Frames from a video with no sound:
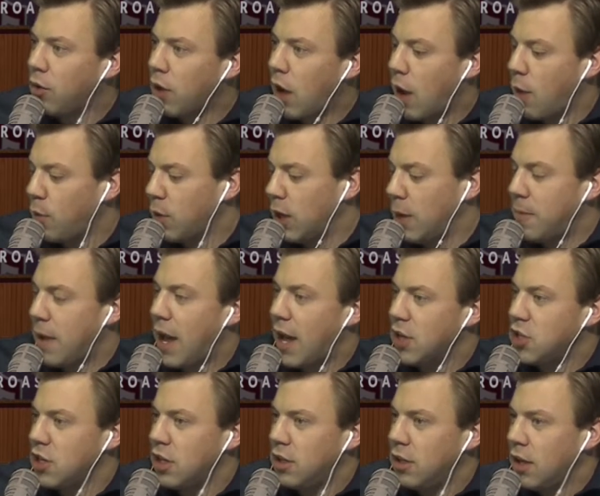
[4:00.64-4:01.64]
I would
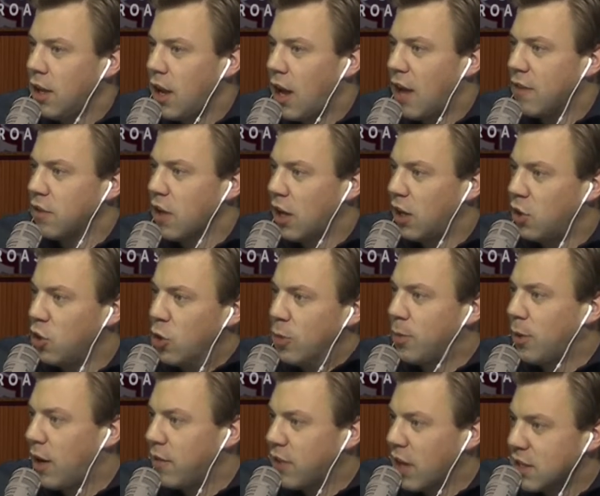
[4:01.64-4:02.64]
imagine I've got an
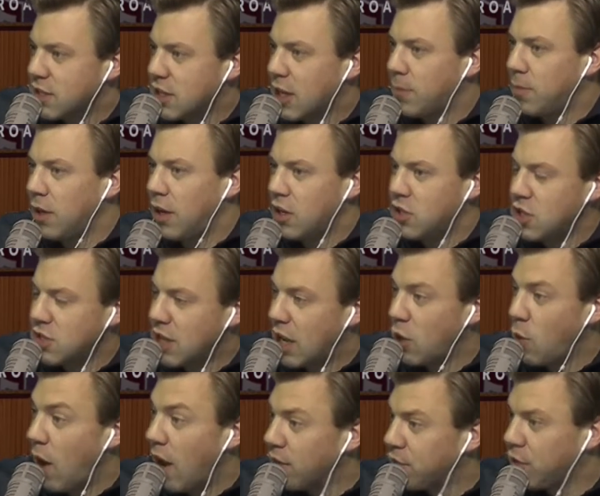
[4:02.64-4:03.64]
Uber, I've got SkipTheDishes, I
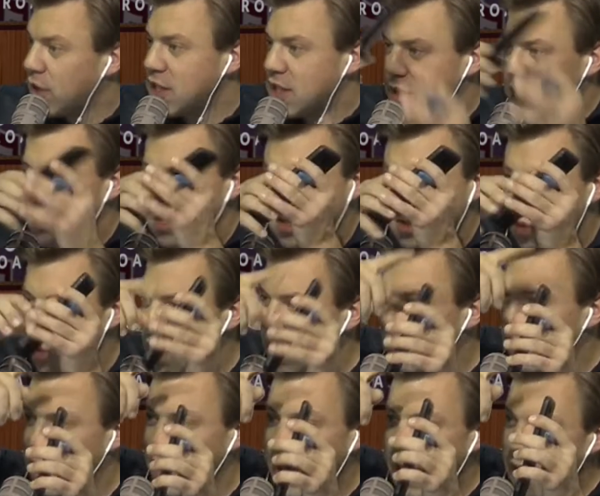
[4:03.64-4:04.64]
know every
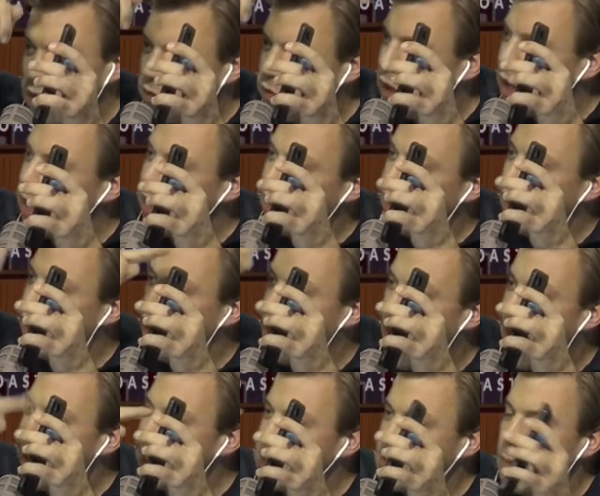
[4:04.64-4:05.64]
Twitter, I got every little
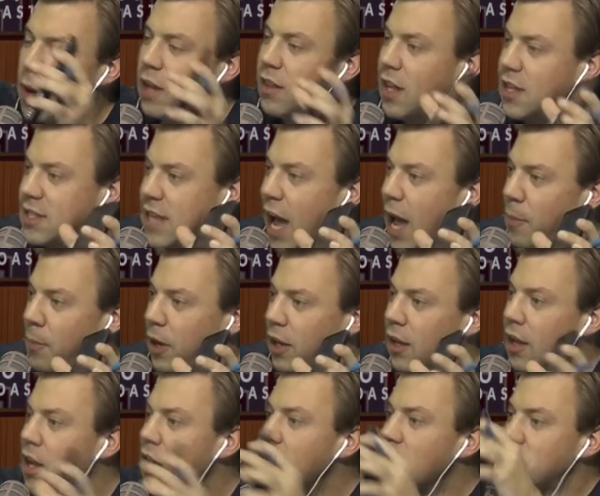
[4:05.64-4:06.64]
hotspot that's
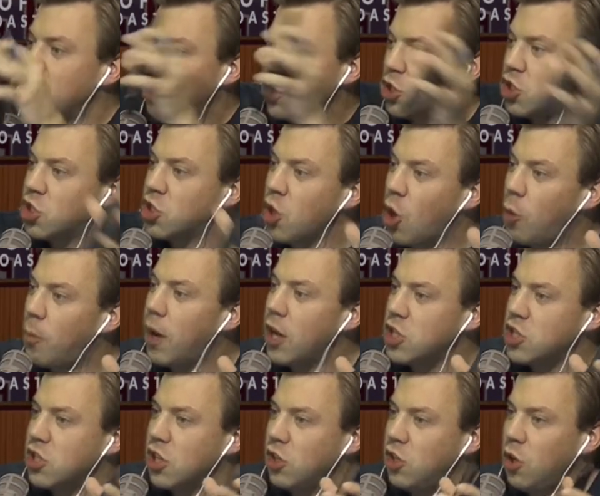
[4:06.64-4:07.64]
happening. So there's so
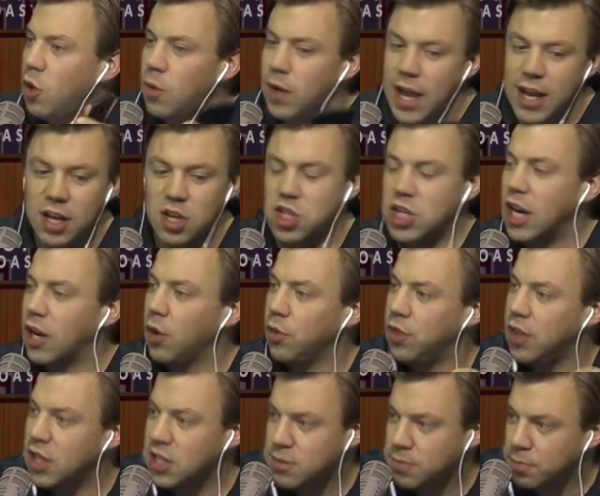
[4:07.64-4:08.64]
much to do, and I can check out
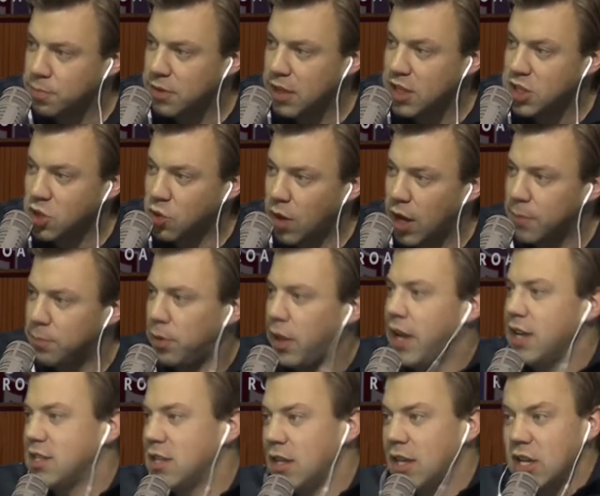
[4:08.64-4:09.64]
this this great
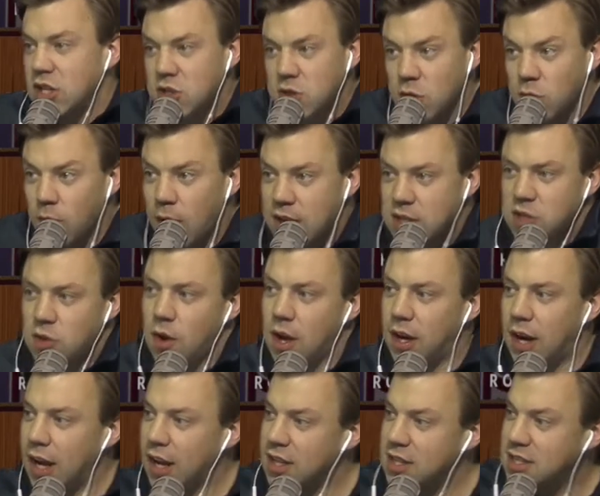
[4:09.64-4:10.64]
place and this new restaurant,
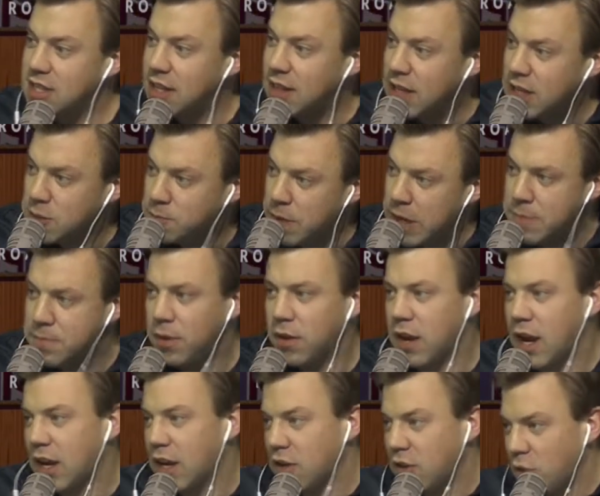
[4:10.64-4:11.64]
and I can see these people,
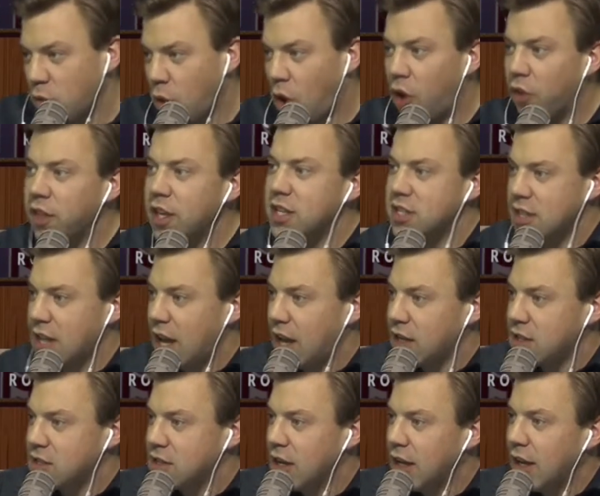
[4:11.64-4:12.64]
and I can do all these things